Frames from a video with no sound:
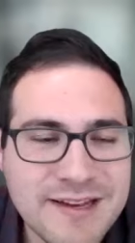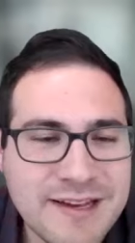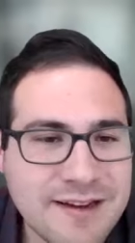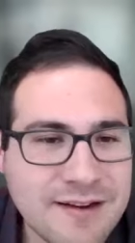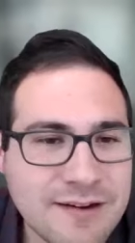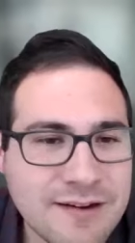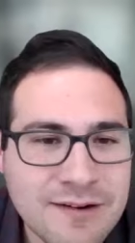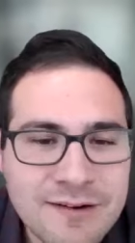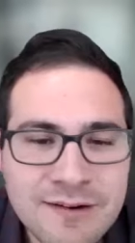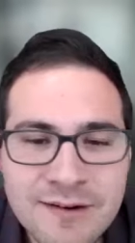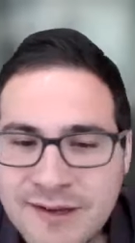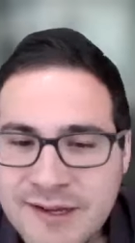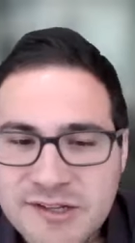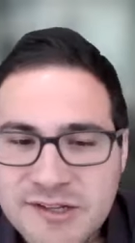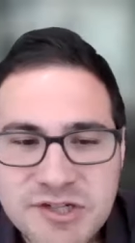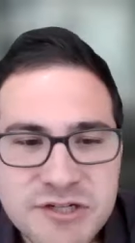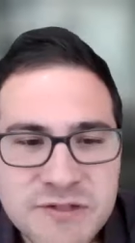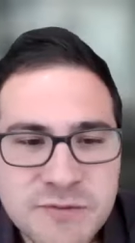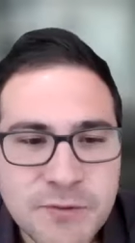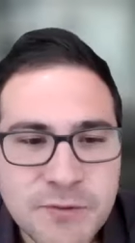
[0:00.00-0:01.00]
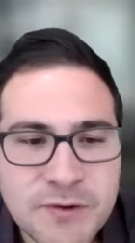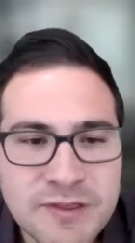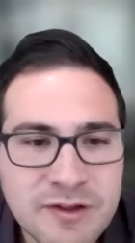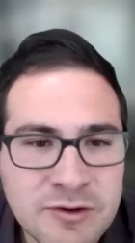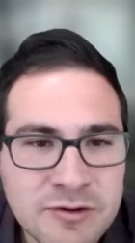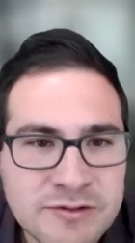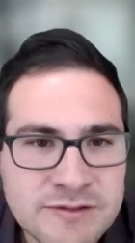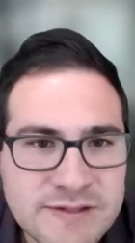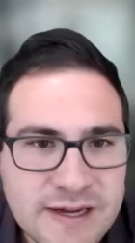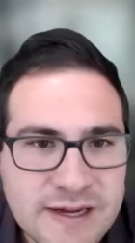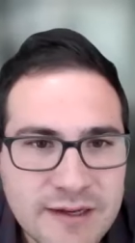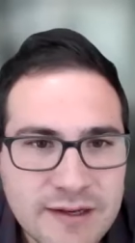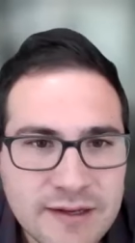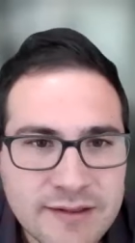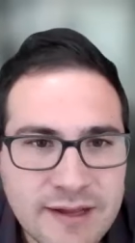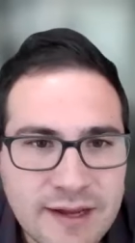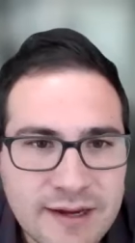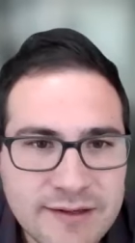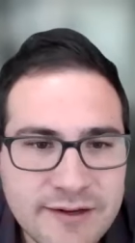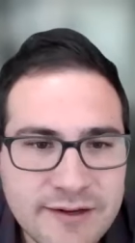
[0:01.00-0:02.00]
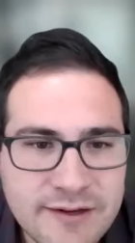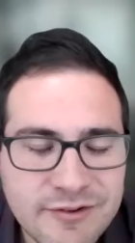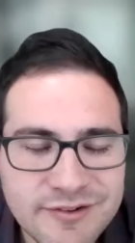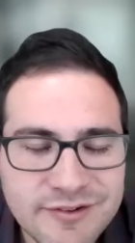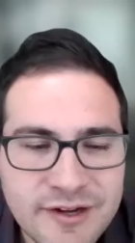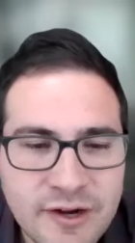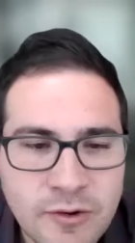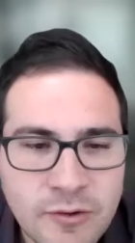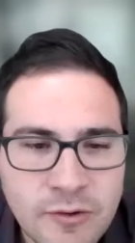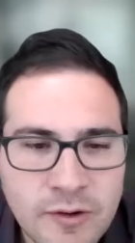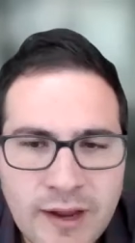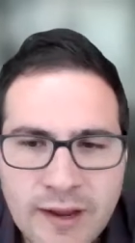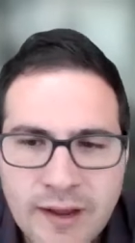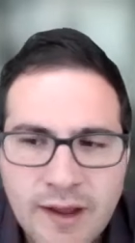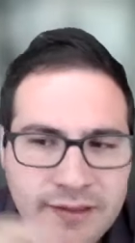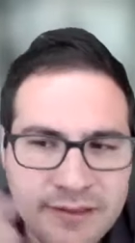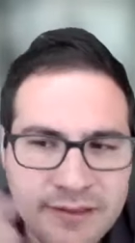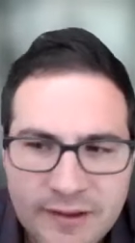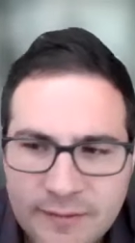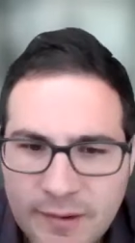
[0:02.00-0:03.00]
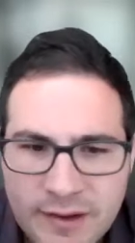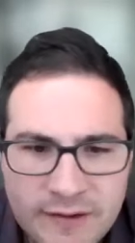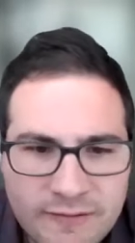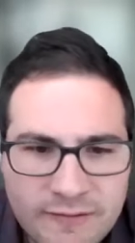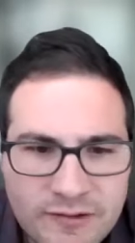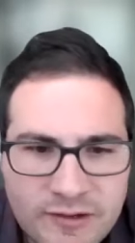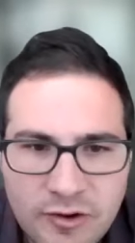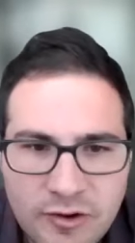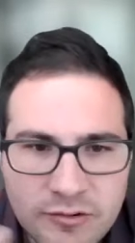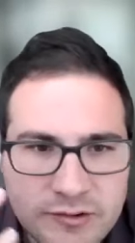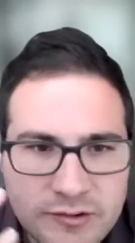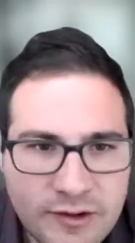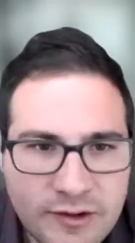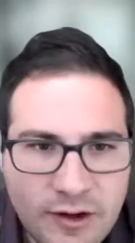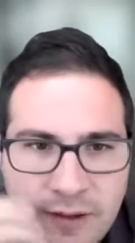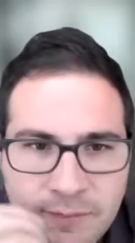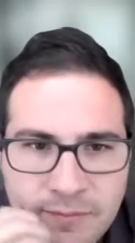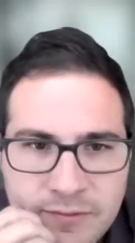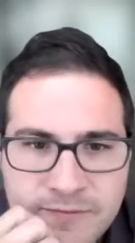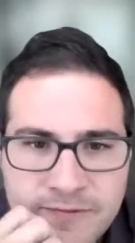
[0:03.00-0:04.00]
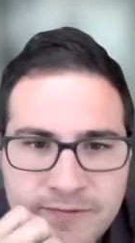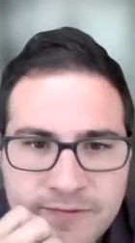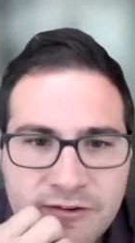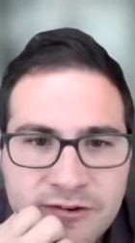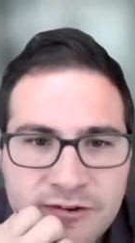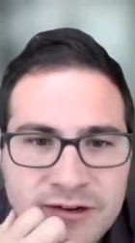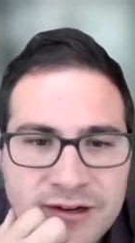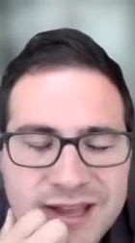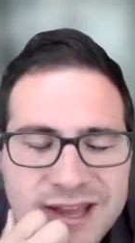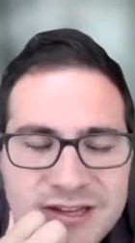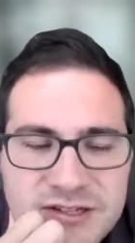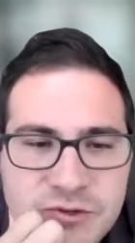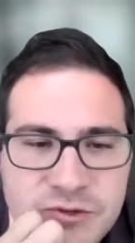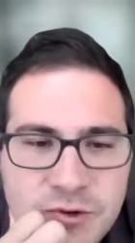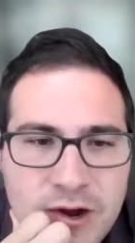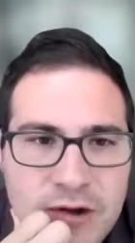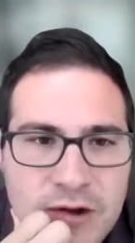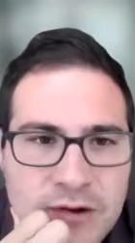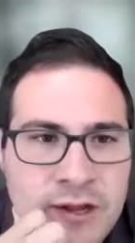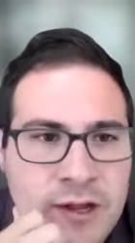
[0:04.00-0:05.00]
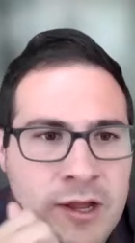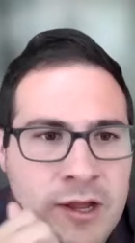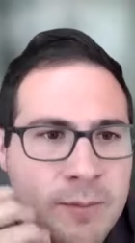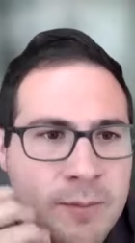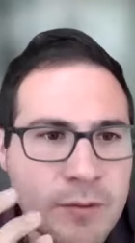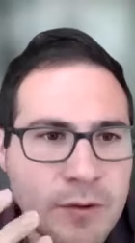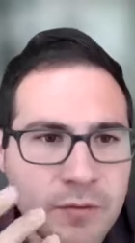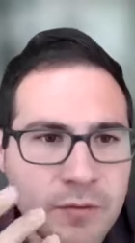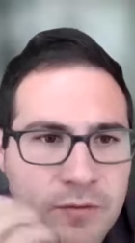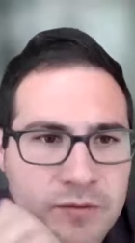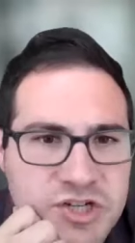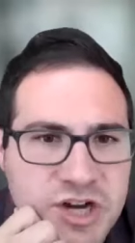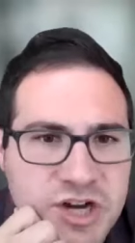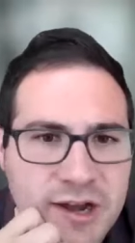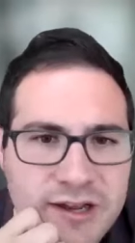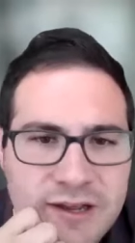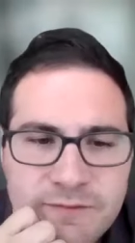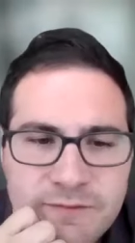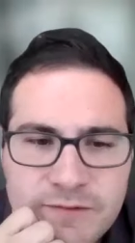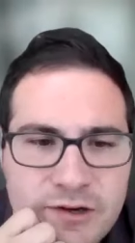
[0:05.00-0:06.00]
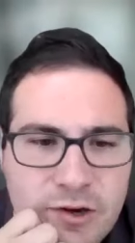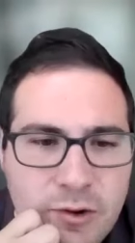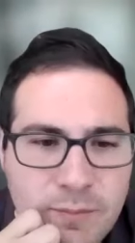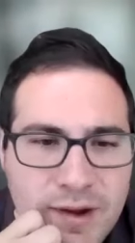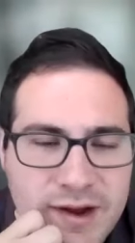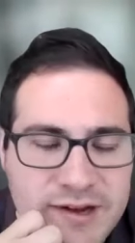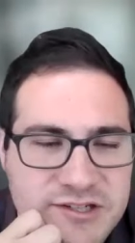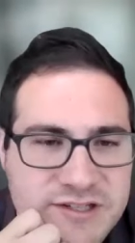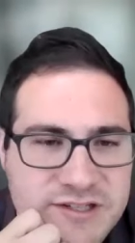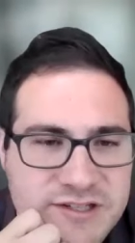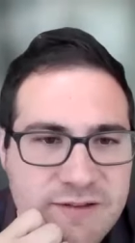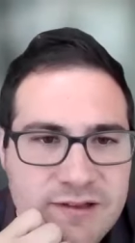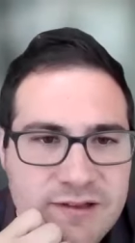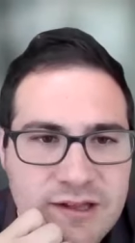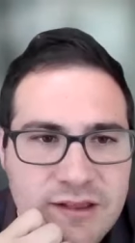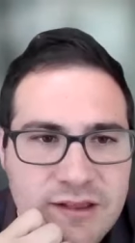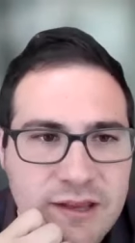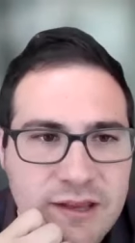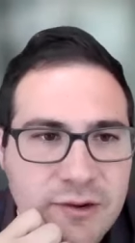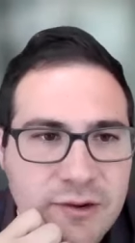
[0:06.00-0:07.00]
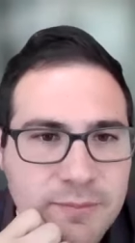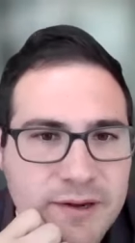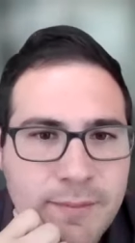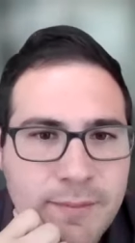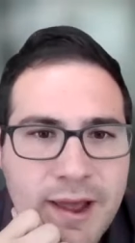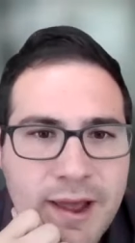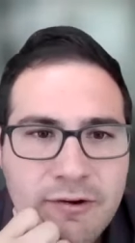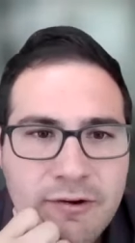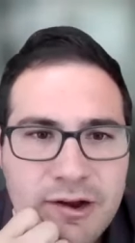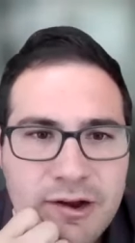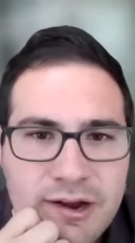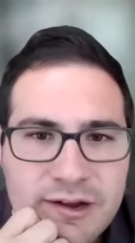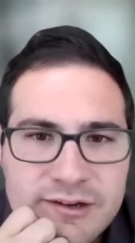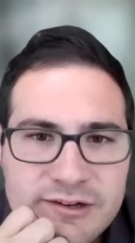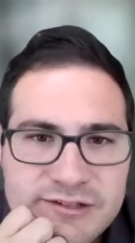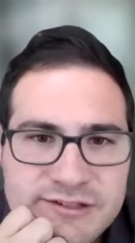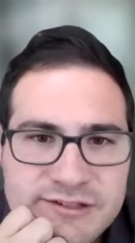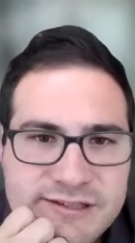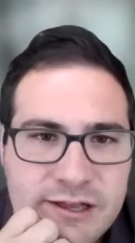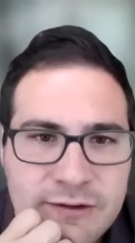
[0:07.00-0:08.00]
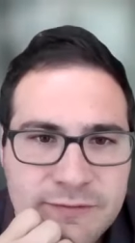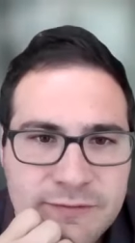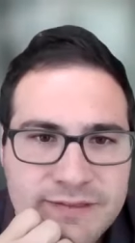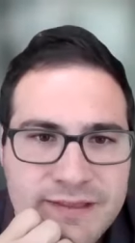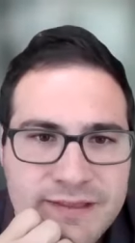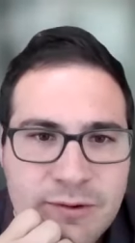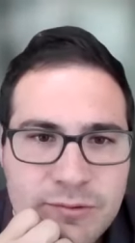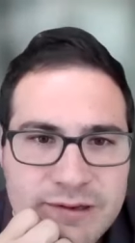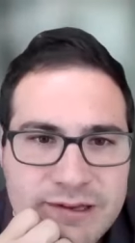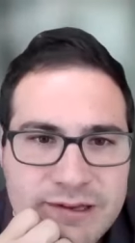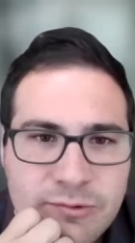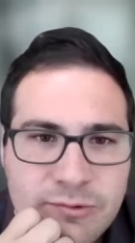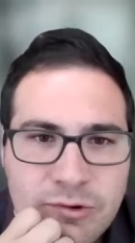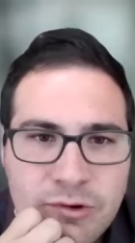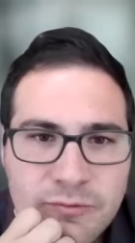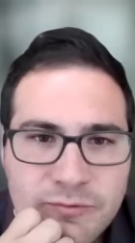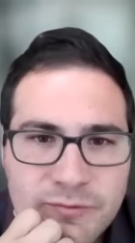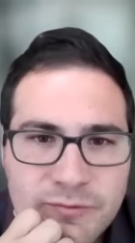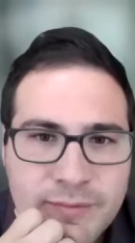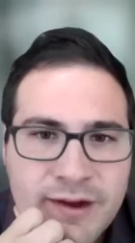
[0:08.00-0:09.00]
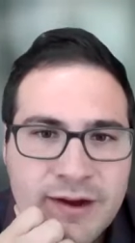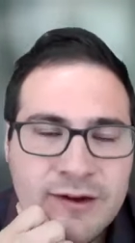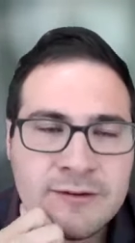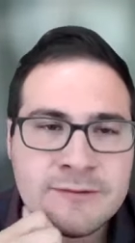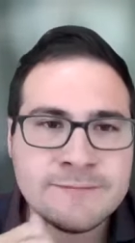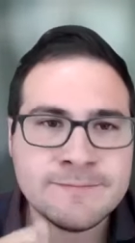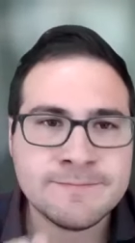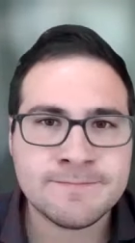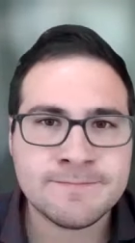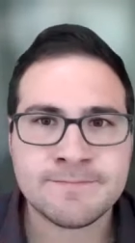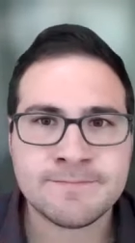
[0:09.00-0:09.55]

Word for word: in here, just for those that that don't know, I, I, think many of you know. You know, I'm the founder of KingsCrowd. But Jonny, if you don't mind, just giving a little bit of background on yourself, and then we could roll from there.